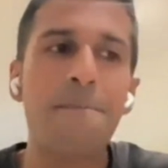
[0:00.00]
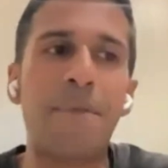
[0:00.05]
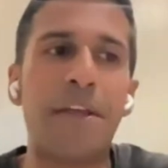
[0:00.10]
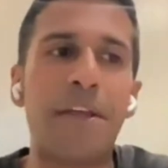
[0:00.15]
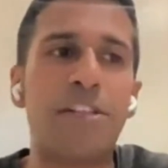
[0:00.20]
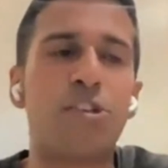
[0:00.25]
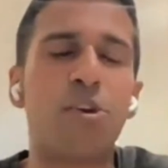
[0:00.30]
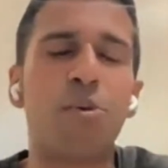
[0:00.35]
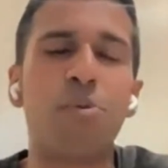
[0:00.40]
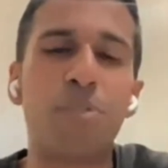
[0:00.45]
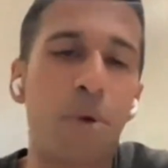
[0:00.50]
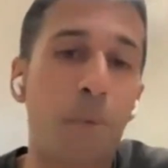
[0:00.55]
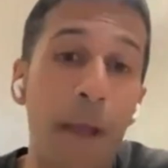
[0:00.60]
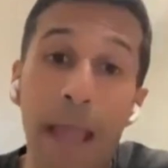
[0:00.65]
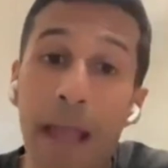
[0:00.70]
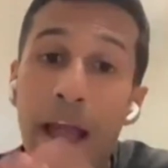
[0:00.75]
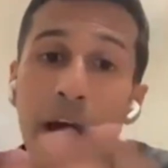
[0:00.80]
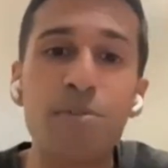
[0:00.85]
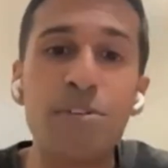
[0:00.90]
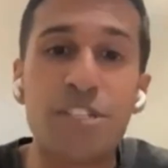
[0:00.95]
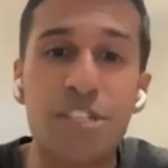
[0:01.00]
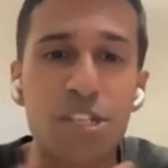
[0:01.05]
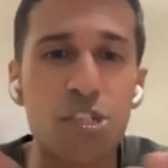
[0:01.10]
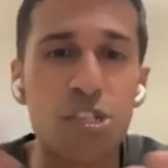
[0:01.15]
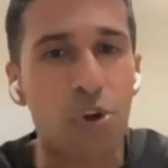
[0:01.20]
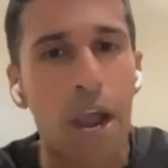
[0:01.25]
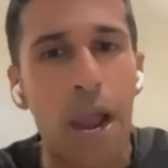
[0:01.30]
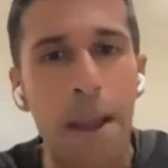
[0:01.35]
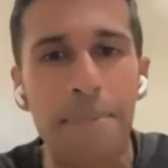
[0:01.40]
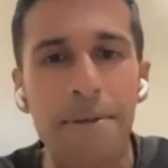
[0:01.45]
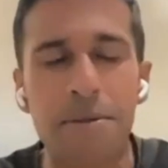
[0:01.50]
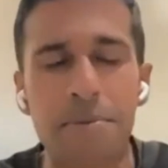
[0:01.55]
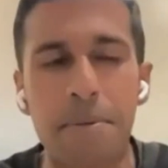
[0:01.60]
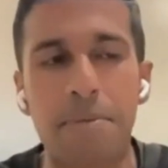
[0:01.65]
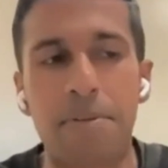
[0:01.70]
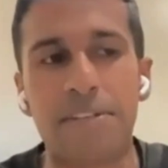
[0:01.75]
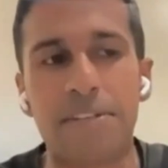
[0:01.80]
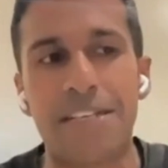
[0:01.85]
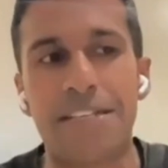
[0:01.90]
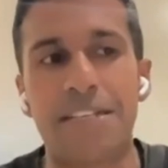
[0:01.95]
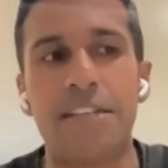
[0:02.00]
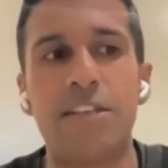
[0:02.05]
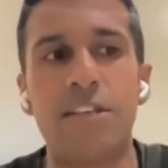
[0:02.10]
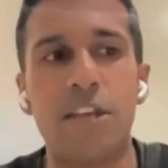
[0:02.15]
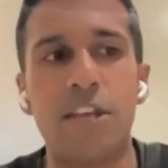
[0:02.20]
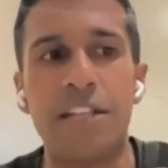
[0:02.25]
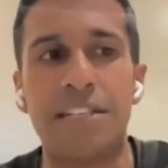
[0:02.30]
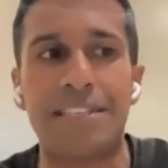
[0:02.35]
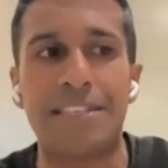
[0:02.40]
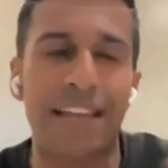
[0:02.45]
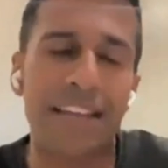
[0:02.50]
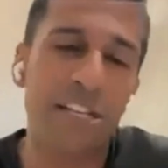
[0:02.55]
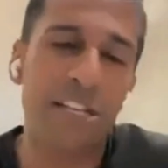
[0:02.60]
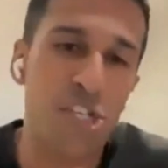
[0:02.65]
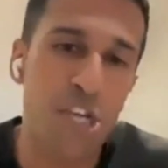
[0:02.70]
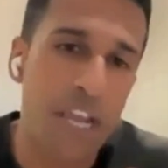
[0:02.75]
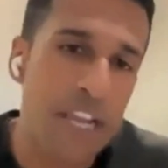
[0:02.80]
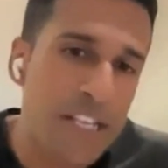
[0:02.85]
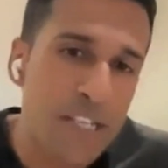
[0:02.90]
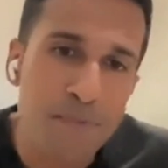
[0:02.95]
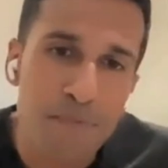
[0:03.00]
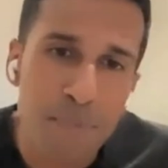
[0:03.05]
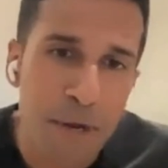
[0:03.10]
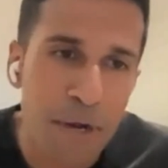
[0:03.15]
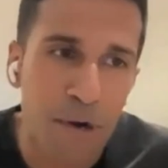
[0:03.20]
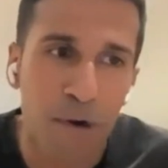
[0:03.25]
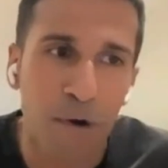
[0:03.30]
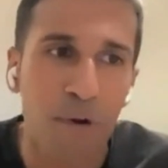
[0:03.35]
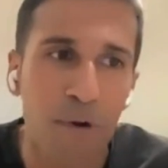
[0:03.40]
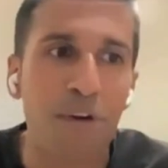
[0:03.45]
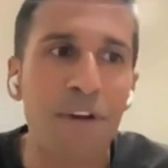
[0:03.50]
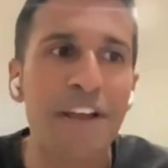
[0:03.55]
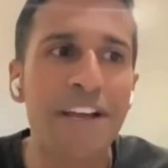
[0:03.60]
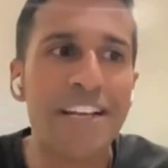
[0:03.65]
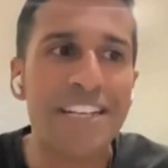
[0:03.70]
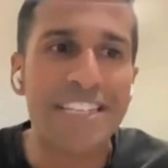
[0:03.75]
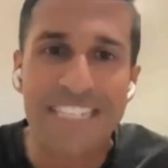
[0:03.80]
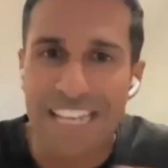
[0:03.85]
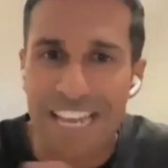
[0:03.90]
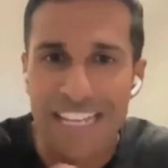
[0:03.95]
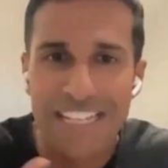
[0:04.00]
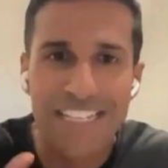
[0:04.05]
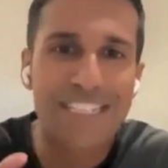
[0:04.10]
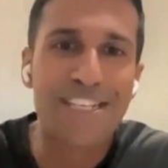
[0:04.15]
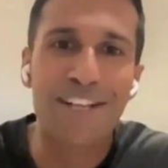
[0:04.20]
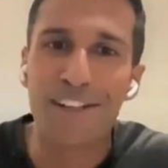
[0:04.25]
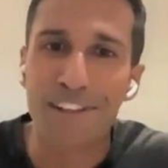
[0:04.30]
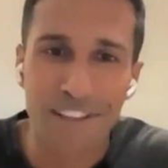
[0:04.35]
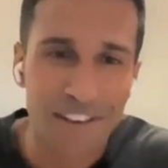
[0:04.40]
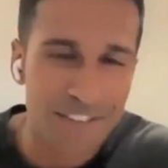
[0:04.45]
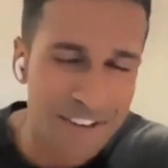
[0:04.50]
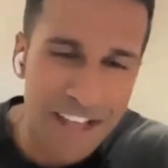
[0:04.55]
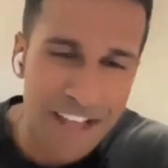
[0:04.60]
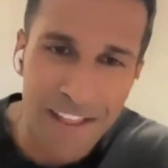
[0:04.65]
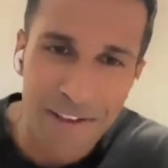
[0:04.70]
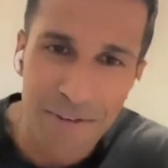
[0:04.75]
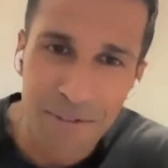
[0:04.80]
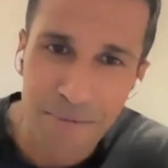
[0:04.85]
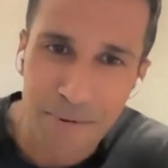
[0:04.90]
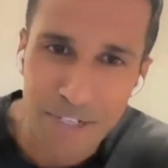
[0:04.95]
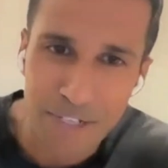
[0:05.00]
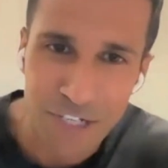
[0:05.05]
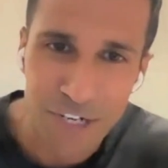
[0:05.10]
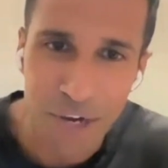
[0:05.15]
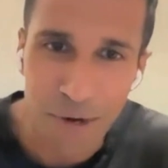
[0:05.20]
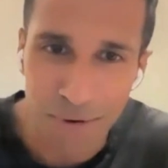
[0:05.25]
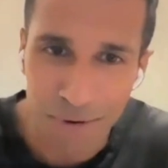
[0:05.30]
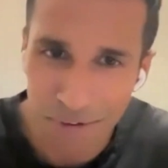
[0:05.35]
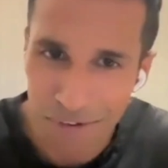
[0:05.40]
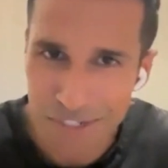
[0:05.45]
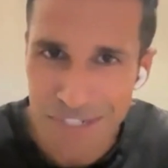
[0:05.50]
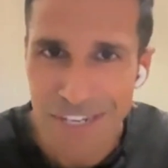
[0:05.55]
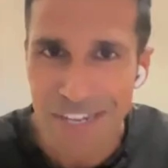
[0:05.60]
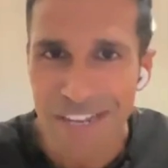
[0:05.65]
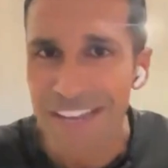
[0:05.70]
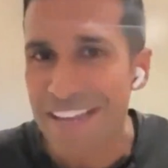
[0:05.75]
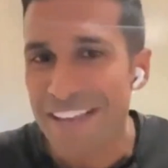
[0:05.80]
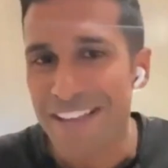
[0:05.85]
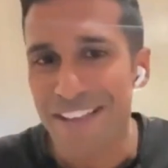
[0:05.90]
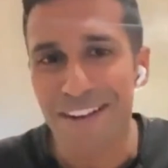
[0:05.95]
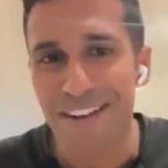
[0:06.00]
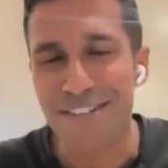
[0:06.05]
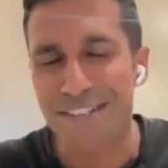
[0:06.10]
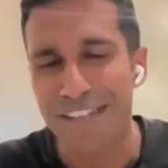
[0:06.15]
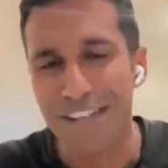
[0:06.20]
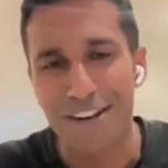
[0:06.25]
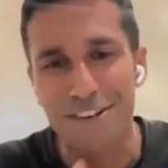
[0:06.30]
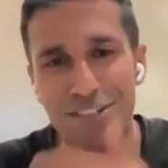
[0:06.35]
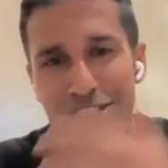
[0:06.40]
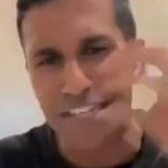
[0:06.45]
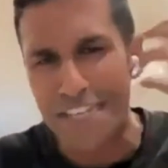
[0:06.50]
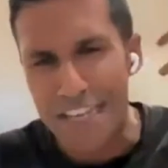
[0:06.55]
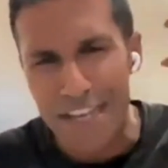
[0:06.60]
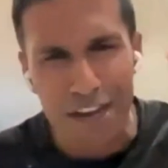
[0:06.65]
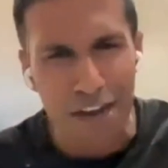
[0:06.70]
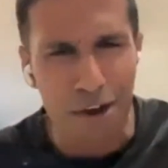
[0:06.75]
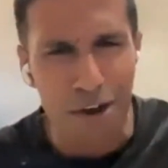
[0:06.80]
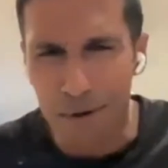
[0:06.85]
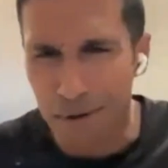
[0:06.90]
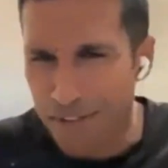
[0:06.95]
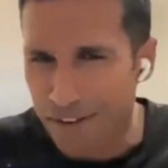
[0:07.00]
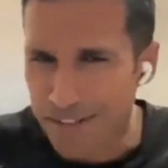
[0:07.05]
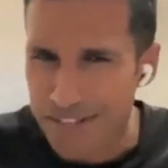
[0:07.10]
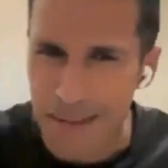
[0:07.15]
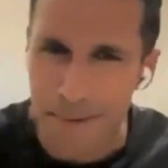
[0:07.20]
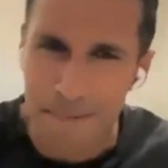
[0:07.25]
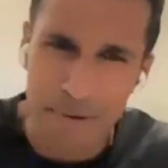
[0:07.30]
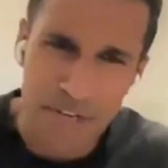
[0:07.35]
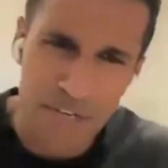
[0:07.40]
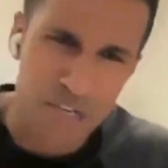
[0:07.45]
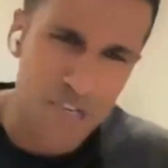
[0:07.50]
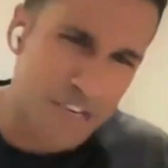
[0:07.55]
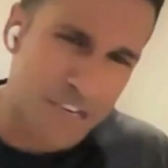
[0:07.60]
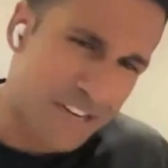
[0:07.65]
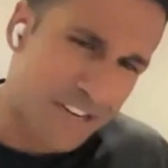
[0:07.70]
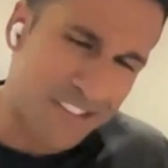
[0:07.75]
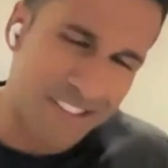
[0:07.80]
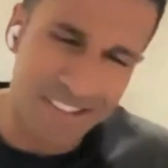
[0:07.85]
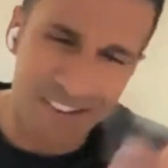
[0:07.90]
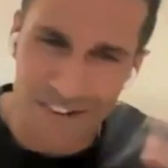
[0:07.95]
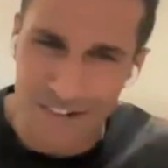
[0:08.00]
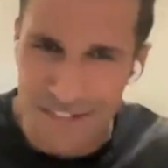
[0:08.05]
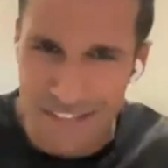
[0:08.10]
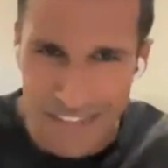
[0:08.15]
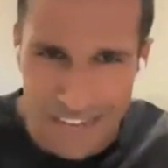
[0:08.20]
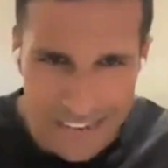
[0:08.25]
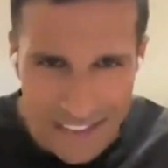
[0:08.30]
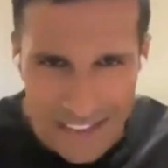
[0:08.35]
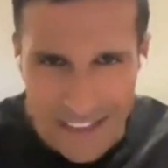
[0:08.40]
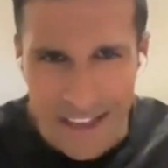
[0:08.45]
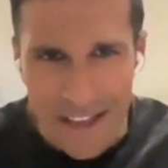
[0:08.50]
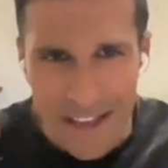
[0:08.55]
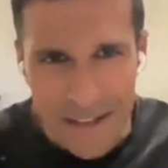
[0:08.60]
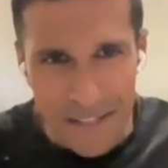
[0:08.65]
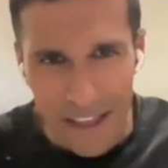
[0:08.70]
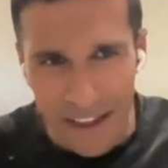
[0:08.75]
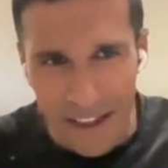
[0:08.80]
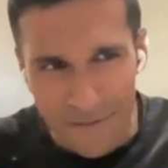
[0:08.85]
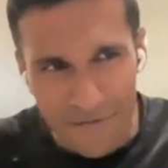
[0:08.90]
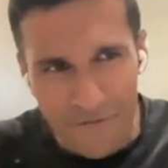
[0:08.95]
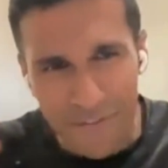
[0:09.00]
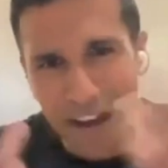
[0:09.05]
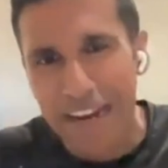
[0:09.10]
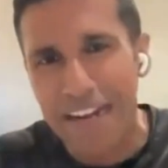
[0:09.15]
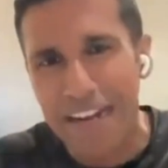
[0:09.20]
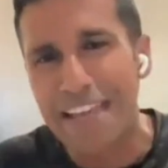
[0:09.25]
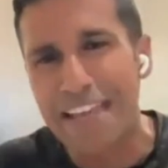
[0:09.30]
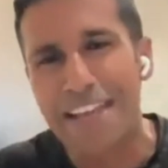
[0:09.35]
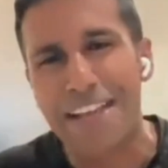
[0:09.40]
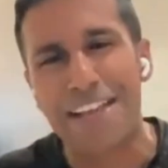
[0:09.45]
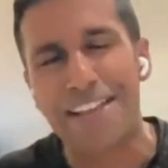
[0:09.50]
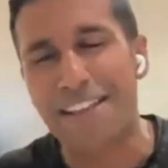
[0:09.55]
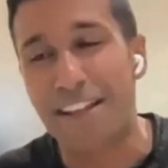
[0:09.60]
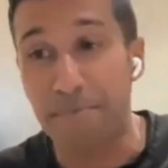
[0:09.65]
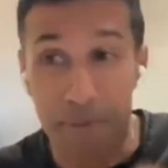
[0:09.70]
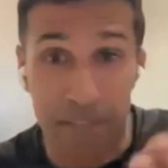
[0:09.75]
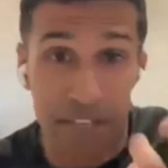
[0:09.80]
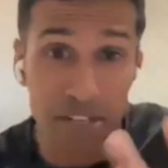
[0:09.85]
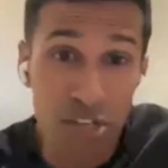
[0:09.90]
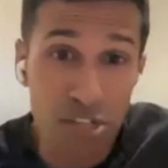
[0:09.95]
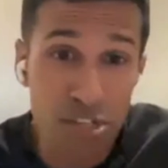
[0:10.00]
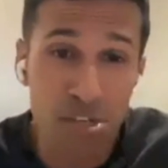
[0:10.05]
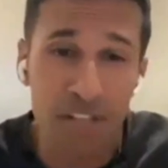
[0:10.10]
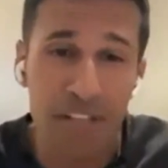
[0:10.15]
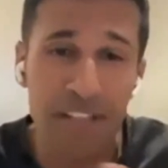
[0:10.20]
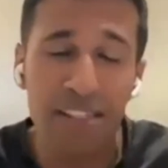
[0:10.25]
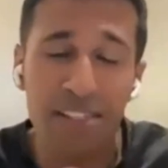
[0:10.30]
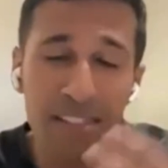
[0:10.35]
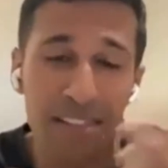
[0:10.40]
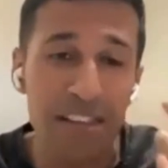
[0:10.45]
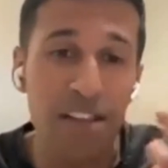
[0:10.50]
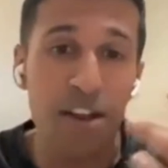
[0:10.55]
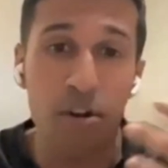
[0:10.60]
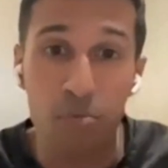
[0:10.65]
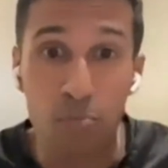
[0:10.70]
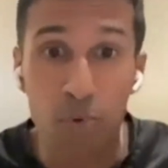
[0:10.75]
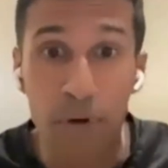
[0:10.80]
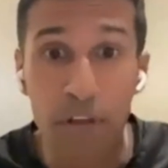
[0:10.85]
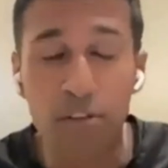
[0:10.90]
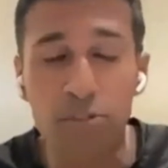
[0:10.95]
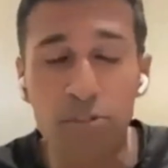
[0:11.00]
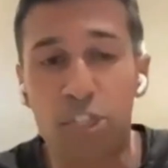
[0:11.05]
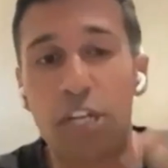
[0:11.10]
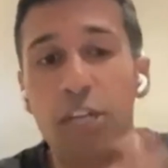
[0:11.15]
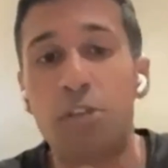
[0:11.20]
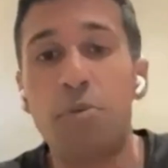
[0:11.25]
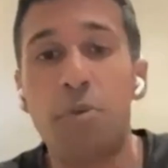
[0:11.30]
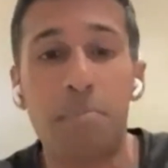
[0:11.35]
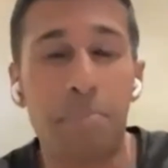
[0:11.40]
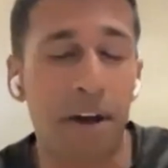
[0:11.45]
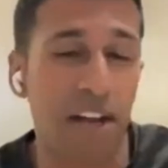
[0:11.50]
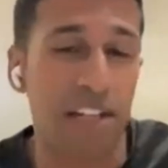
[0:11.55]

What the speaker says: And so the way I always describe it to people is it's like Shakespeare set in Silicon Valley with a bunch of coders. There's ego and there's ambition and there's like fighting, but there's also like real genuine